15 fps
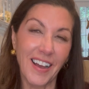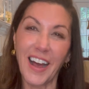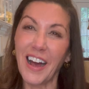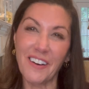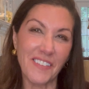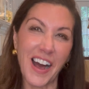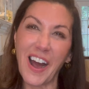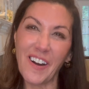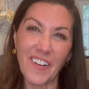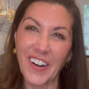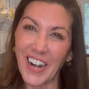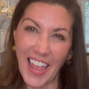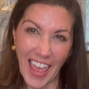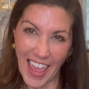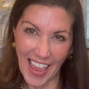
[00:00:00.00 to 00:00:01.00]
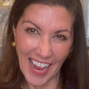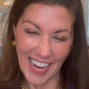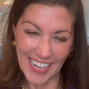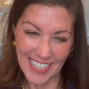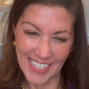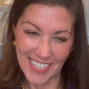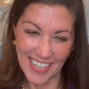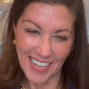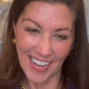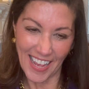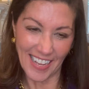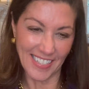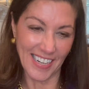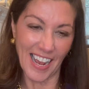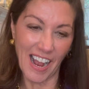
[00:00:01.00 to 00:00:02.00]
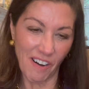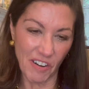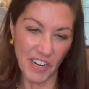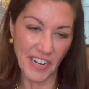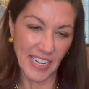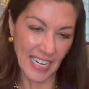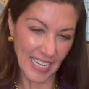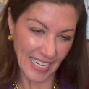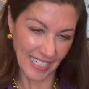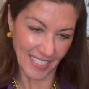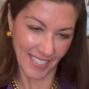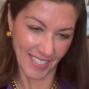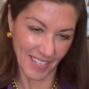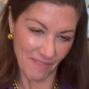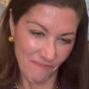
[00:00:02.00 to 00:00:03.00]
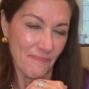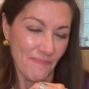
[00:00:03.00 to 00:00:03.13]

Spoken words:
of our age and our needs.